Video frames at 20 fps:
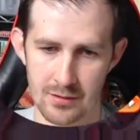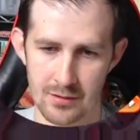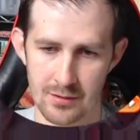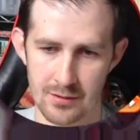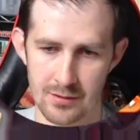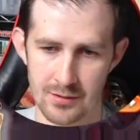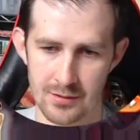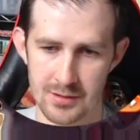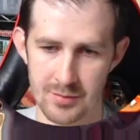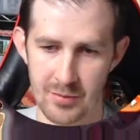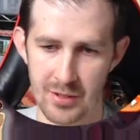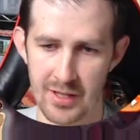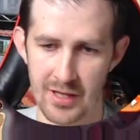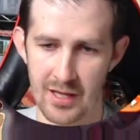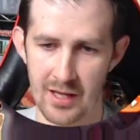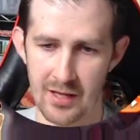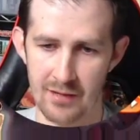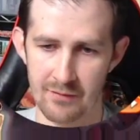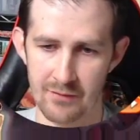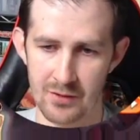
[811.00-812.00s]
Let's play
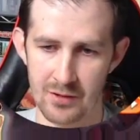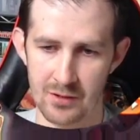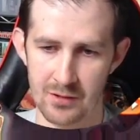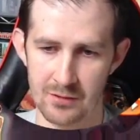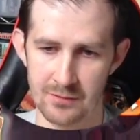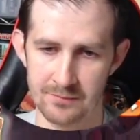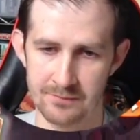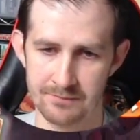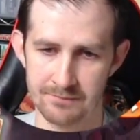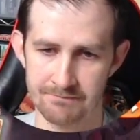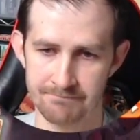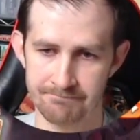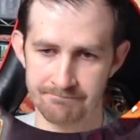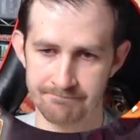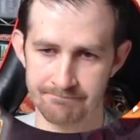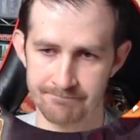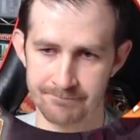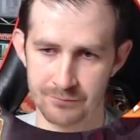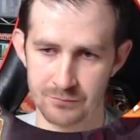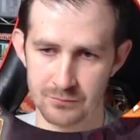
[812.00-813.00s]
Anvil.
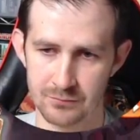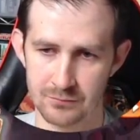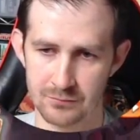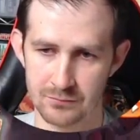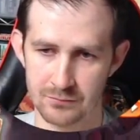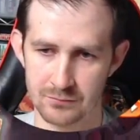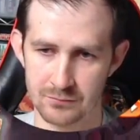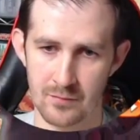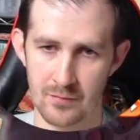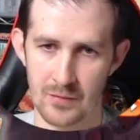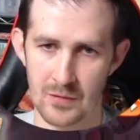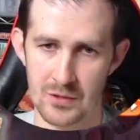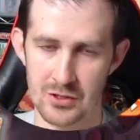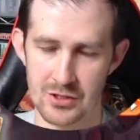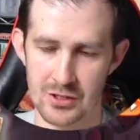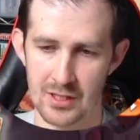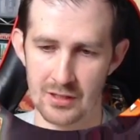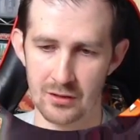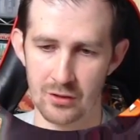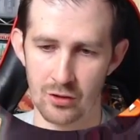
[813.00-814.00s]
Just
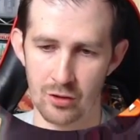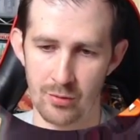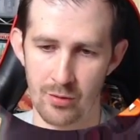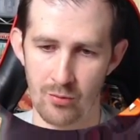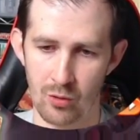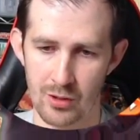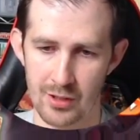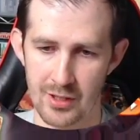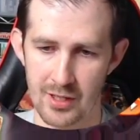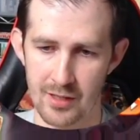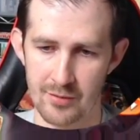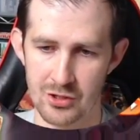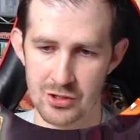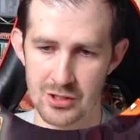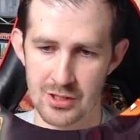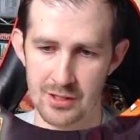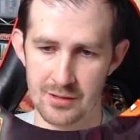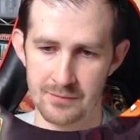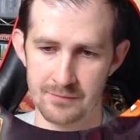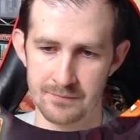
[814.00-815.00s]
get a little bit more damage in.